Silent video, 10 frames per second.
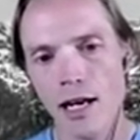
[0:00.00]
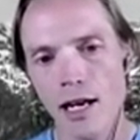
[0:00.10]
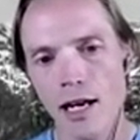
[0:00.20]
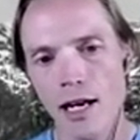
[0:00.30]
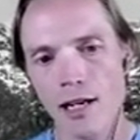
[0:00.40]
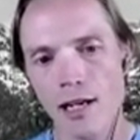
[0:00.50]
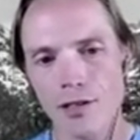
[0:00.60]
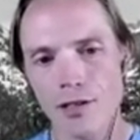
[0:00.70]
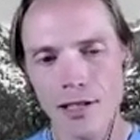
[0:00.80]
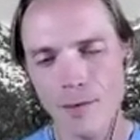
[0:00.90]
And this is a
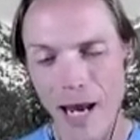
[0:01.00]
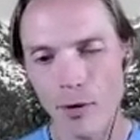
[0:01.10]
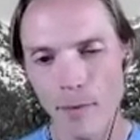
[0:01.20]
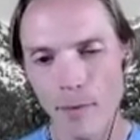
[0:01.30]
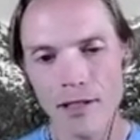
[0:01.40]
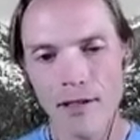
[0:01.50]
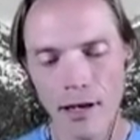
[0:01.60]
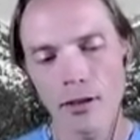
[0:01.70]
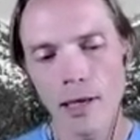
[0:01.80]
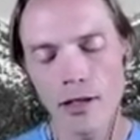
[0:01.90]
paper-based
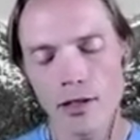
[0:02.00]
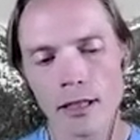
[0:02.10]
evaluation.